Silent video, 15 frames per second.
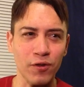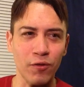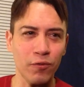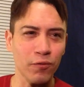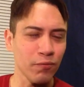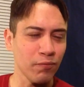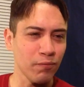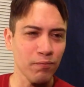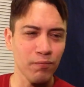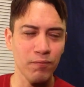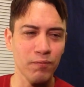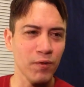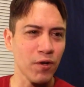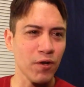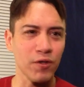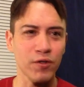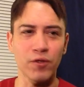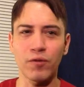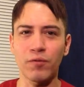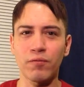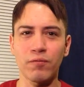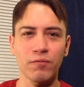old
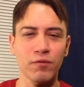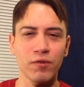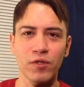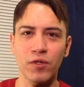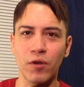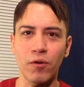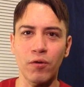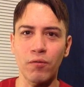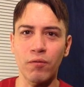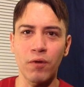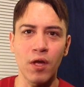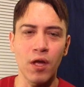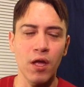cartoon show.